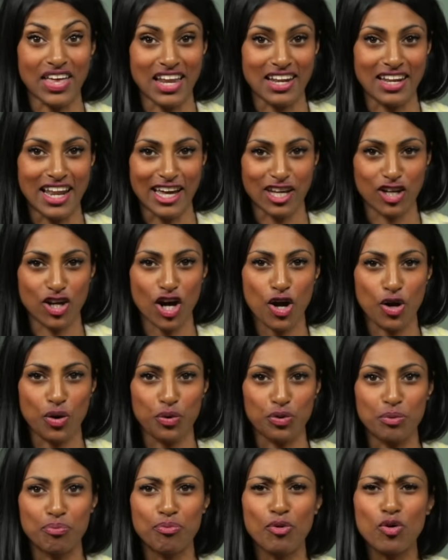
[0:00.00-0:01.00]
then let
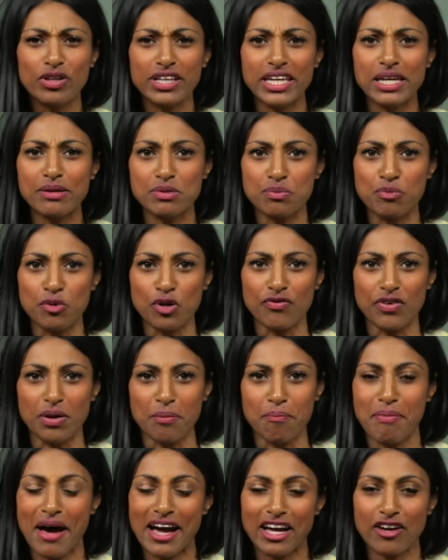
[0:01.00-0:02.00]
go, the ball keeps
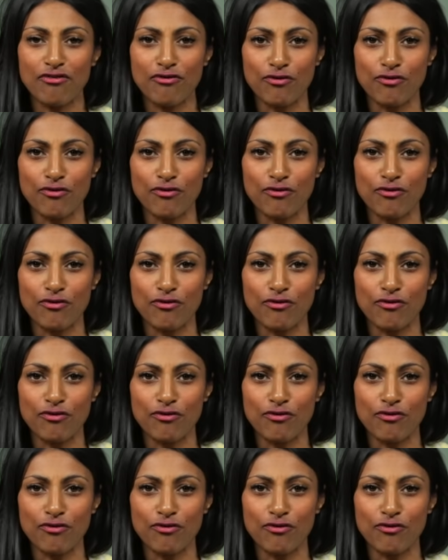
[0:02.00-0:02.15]
moving back